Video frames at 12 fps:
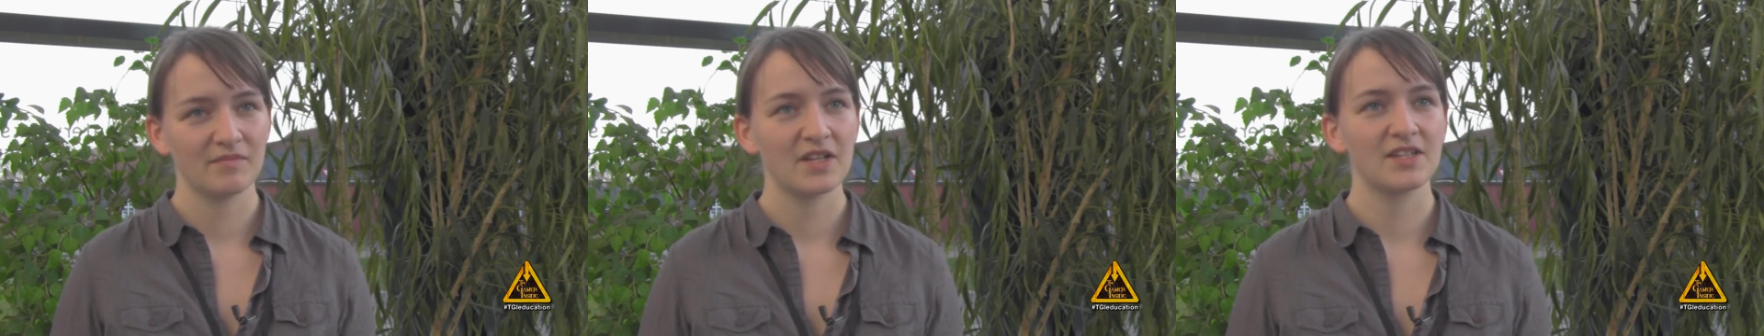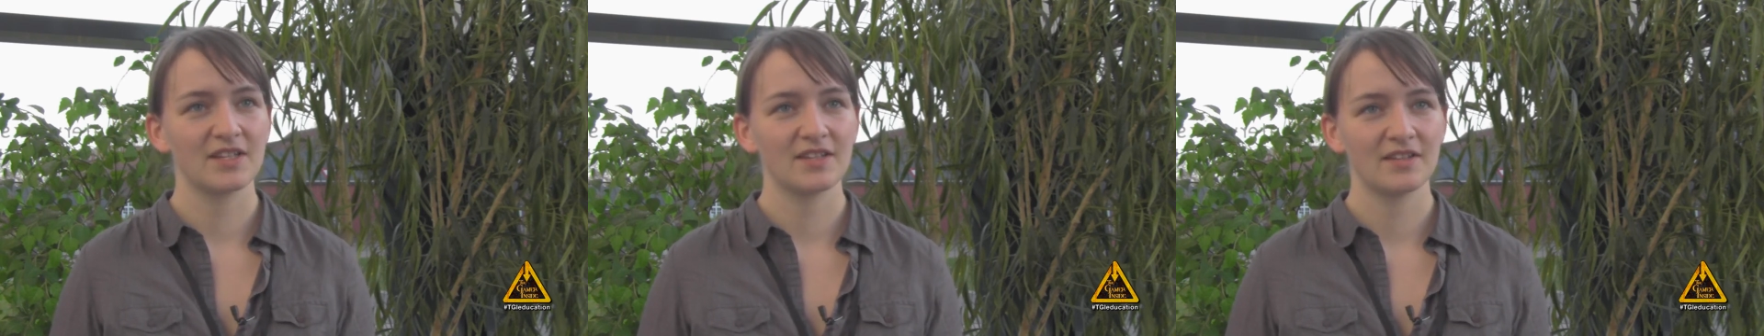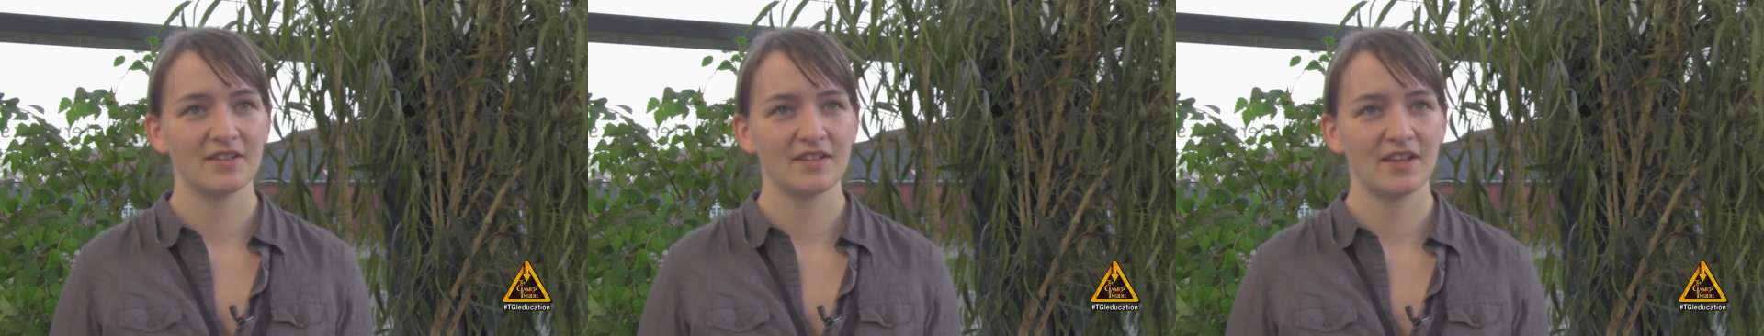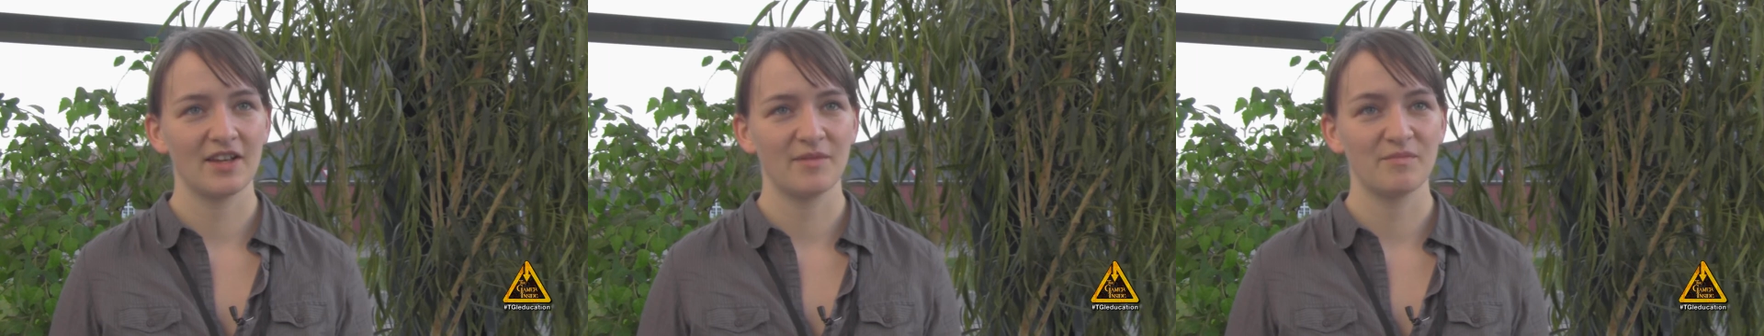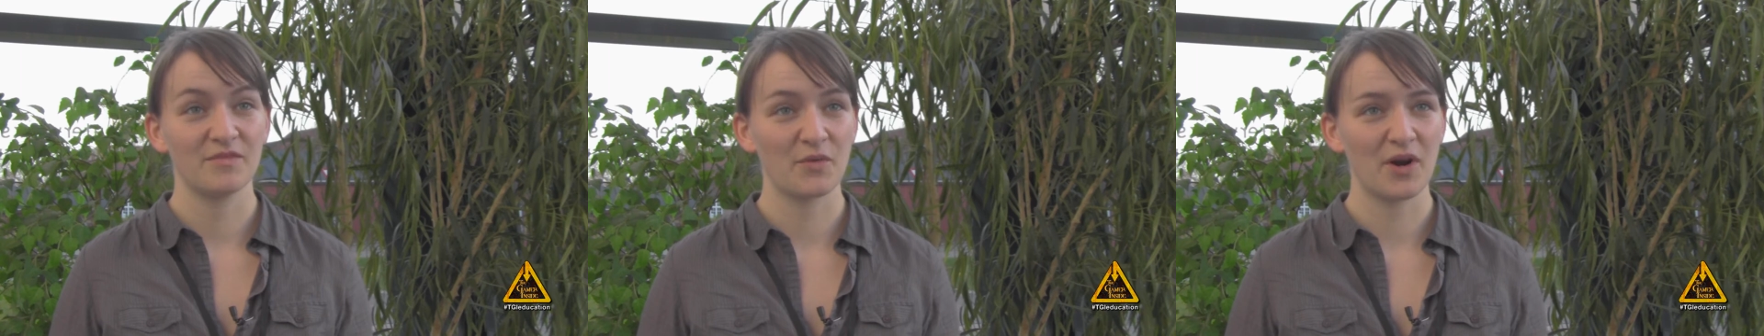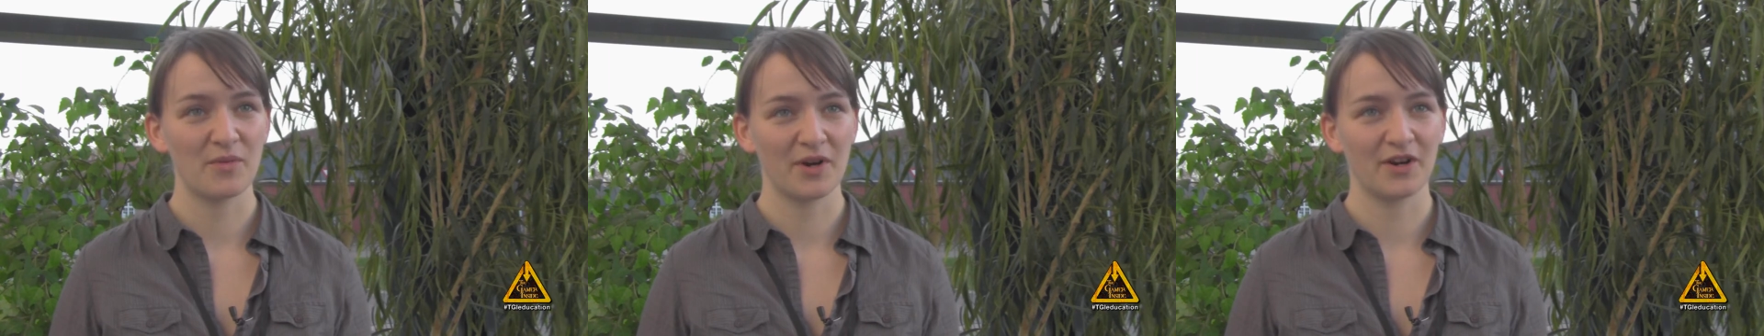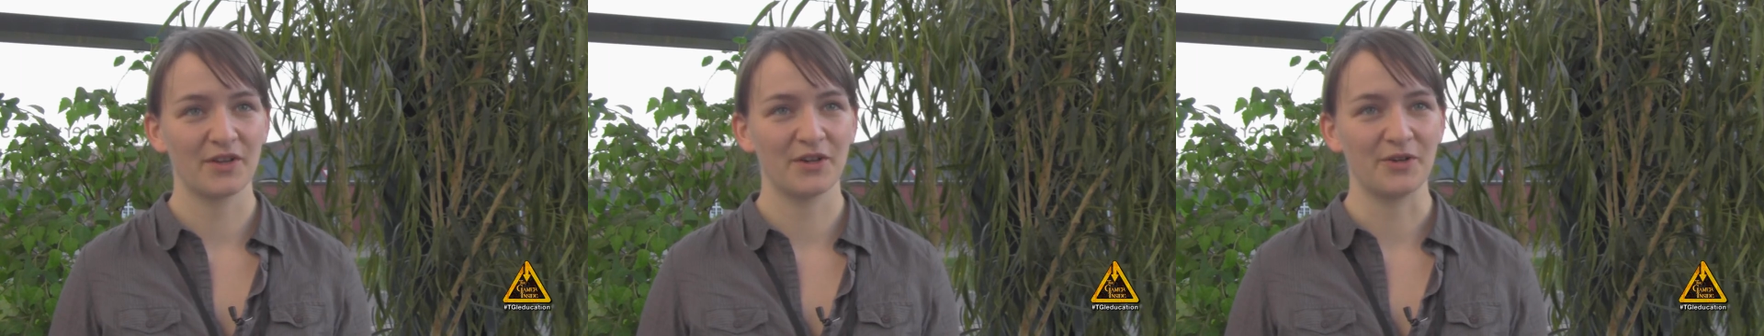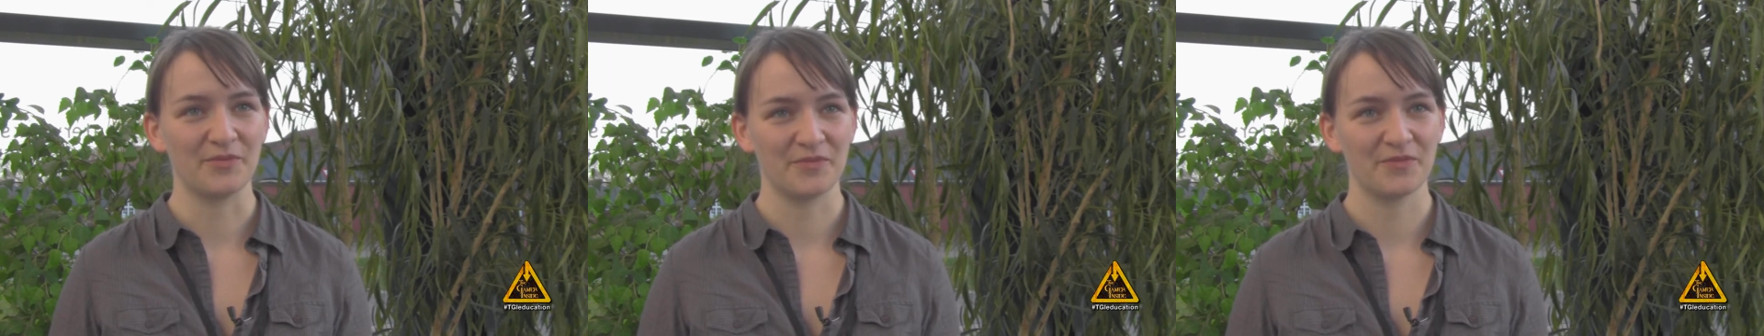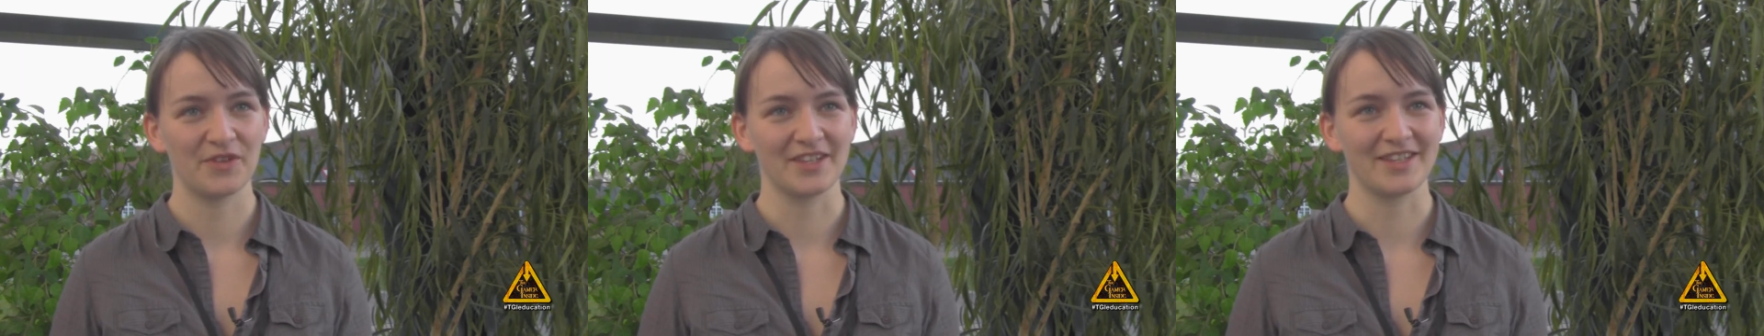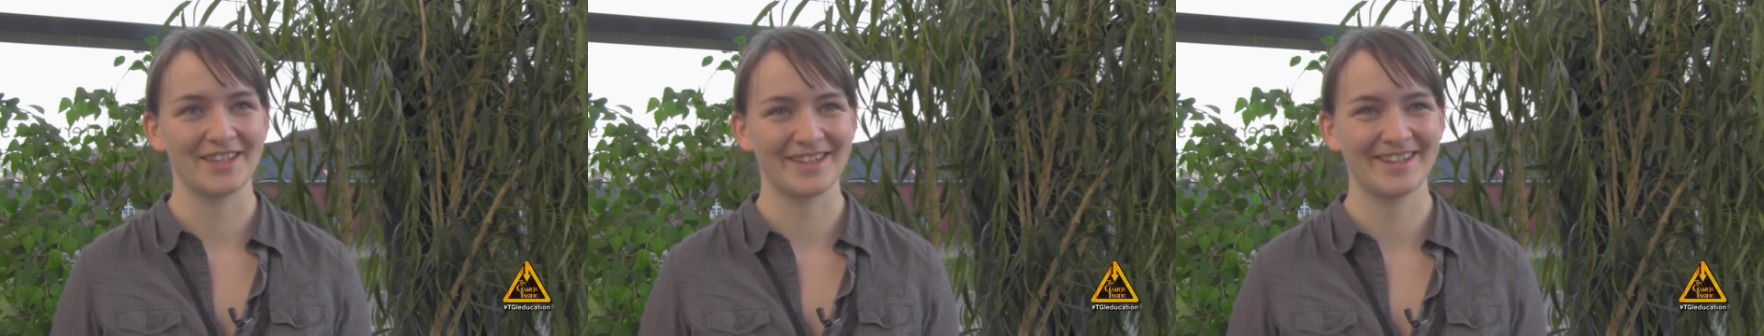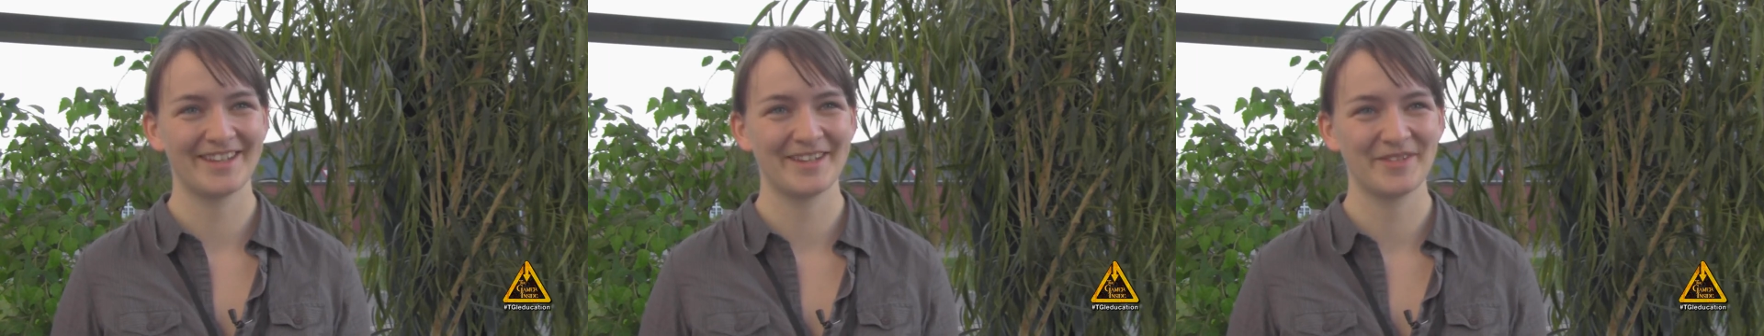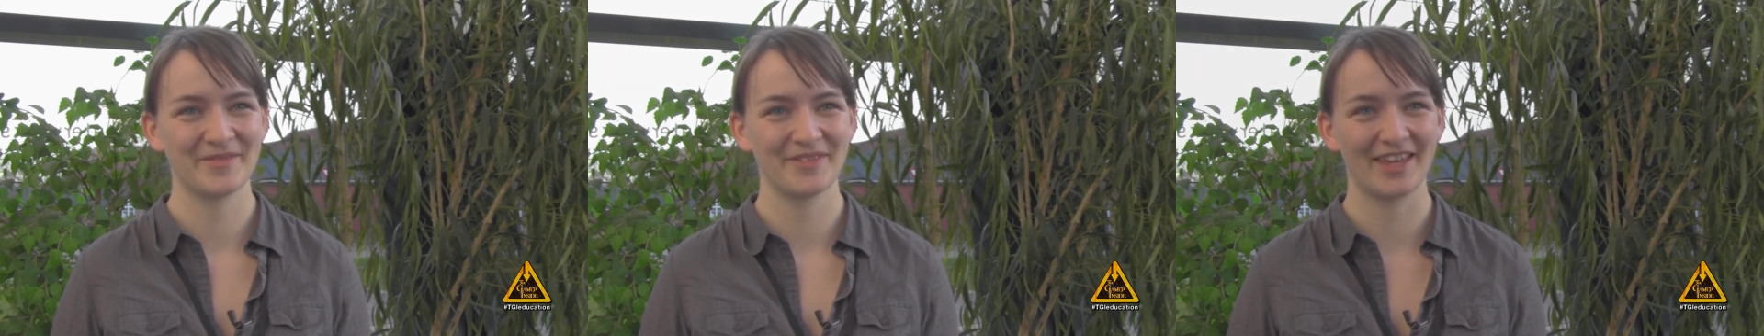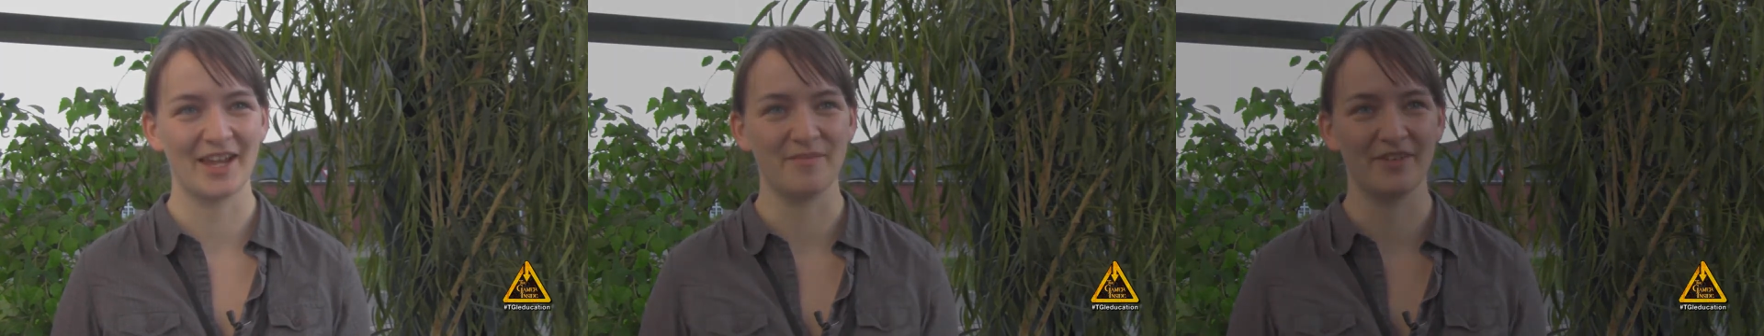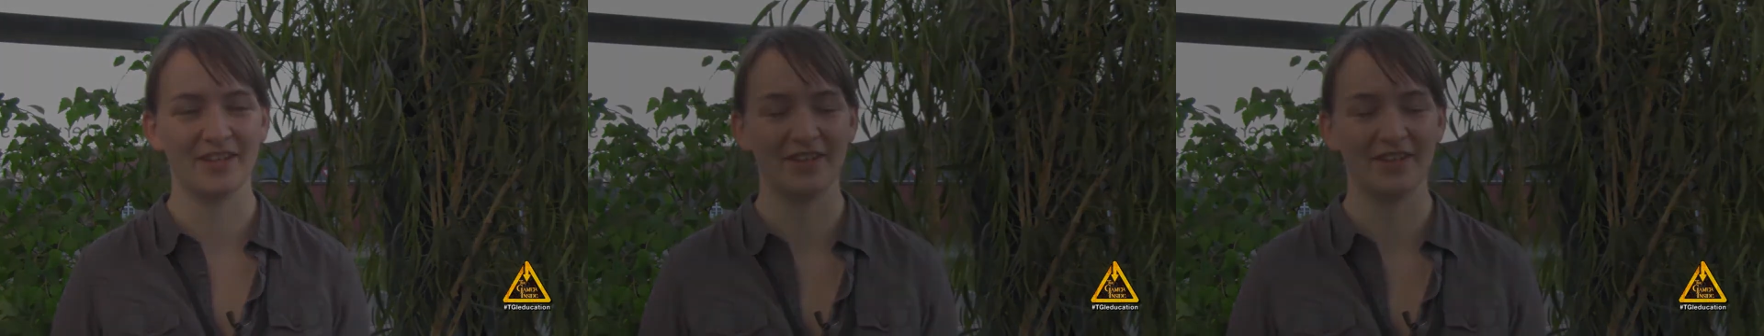it's uh, the way we're going to go with this game